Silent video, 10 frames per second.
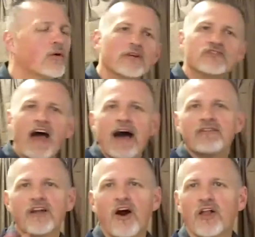We're
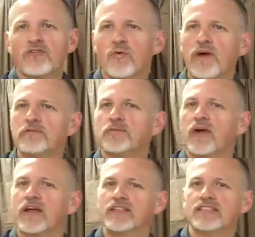driving all over
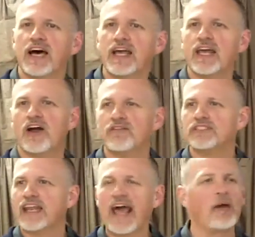Williamsburg, Kentucky, and all of a
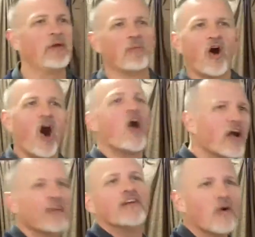sudden I got people
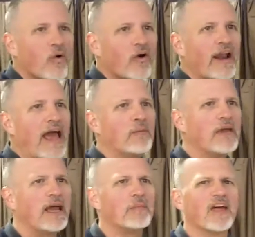honking their horn at
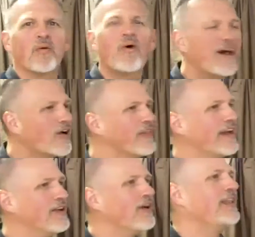me, and I'm thinking, what are
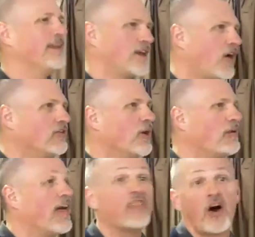they doing? And it dawned on
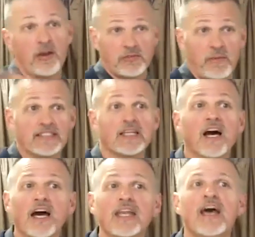me they thought it was my
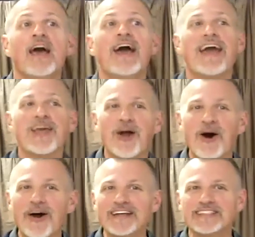son, you
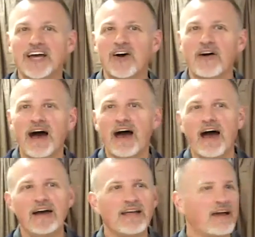know. And so
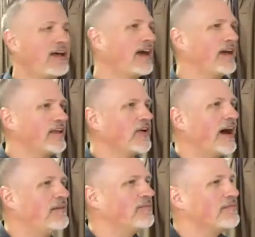
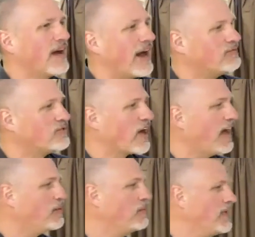I
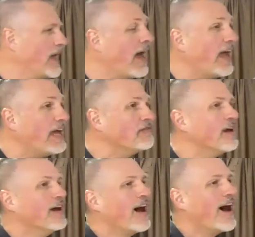tried to behave,
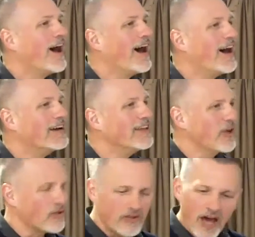
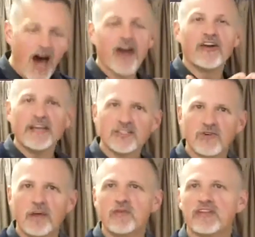to honor
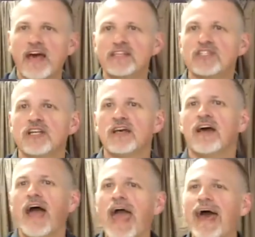his reputation,
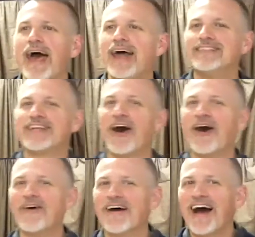and
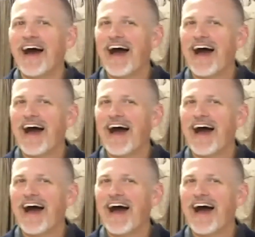so.